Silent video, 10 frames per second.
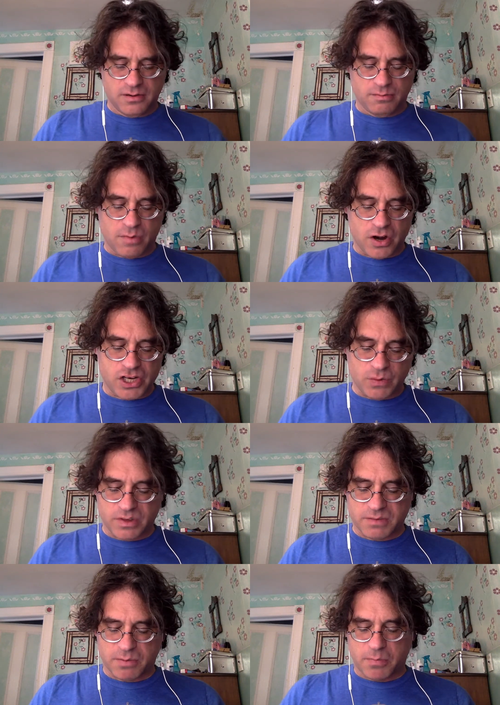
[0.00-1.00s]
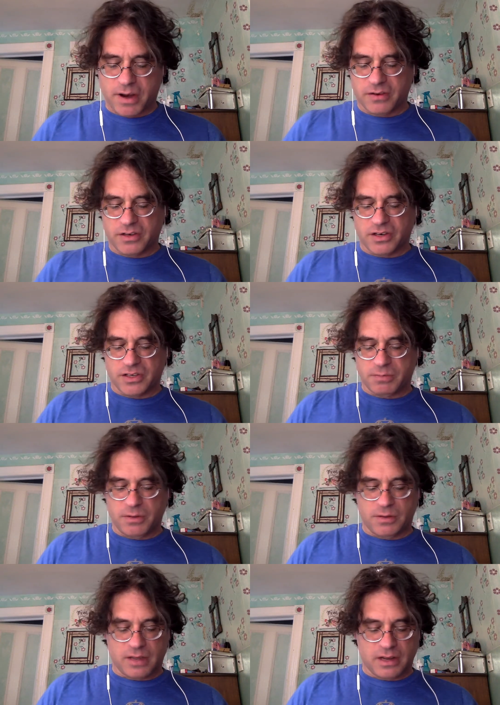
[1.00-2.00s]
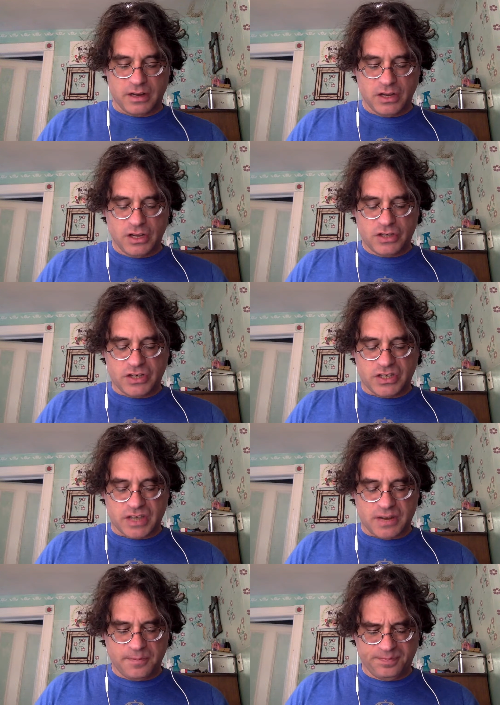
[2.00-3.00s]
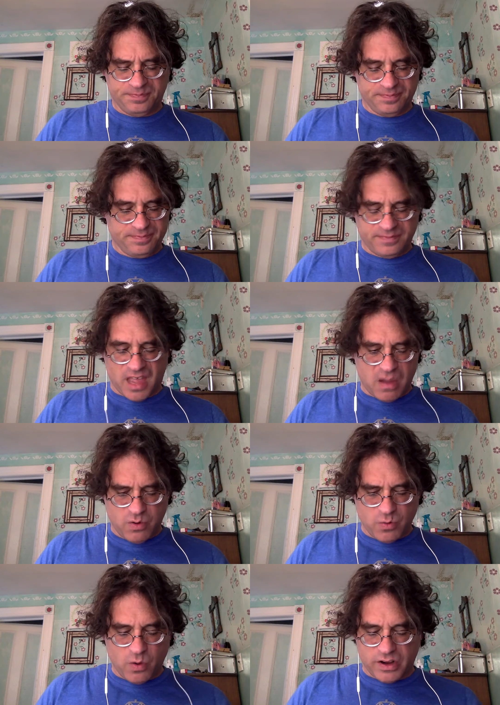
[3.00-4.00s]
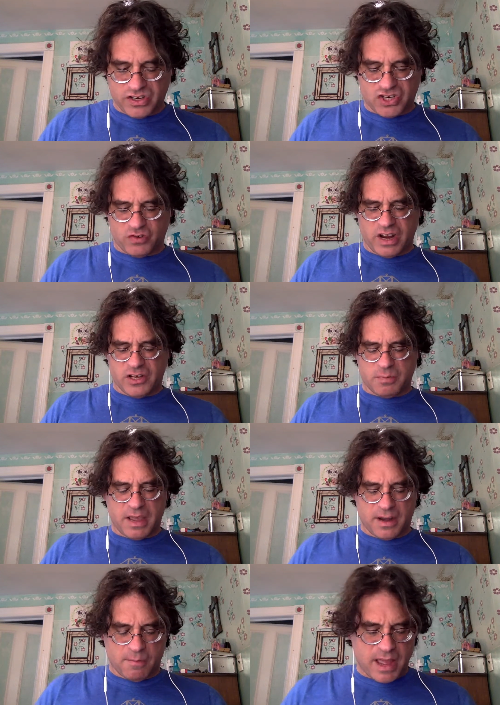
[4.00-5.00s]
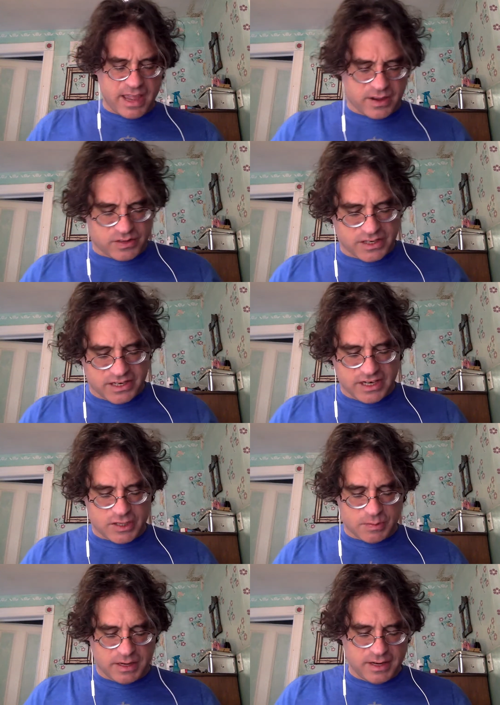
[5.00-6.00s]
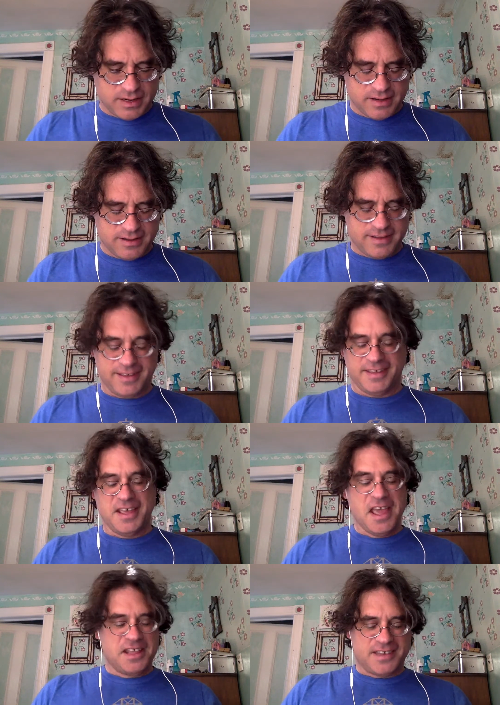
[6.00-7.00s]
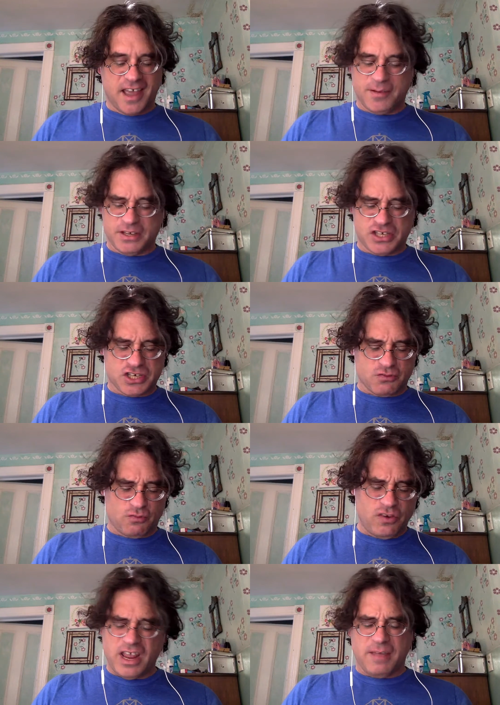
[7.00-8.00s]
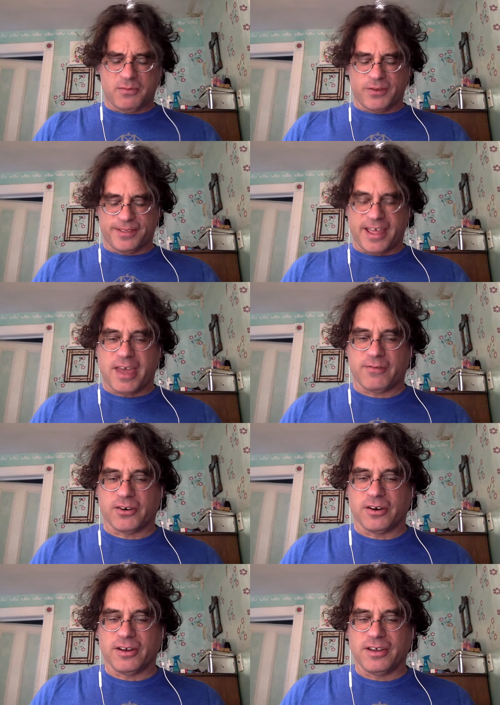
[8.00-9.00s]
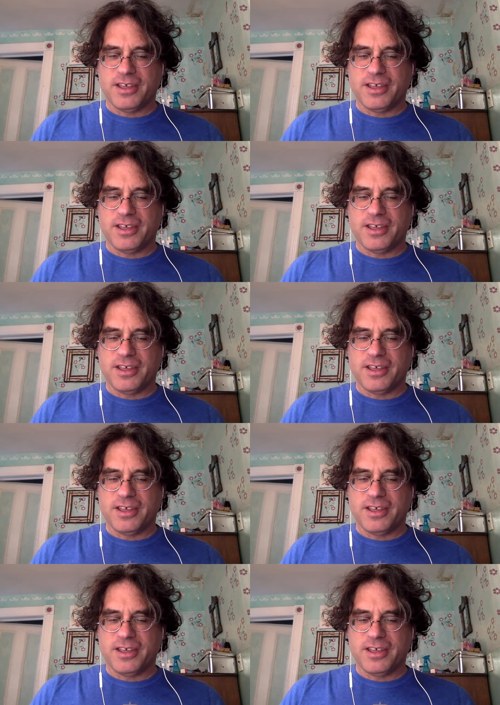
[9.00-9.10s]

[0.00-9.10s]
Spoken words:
Margie wasn't prepared to dispute that. She said, "I wouldn't want a strange man in my house to teach me." Tommy screamed with laughter.